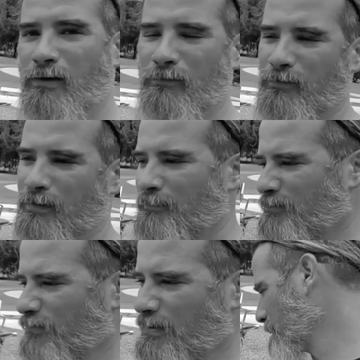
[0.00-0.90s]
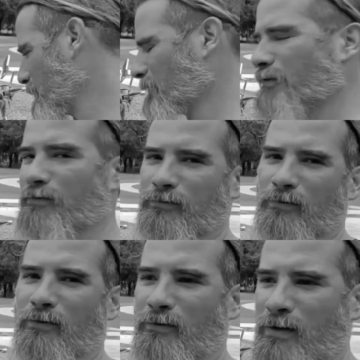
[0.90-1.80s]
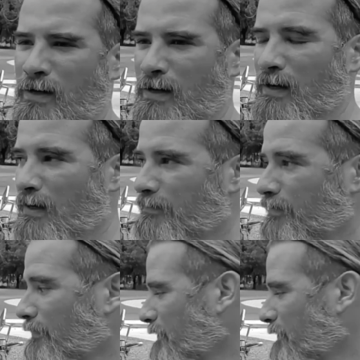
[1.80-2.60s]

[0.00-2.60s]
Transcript: off, power kept going to the starter, and so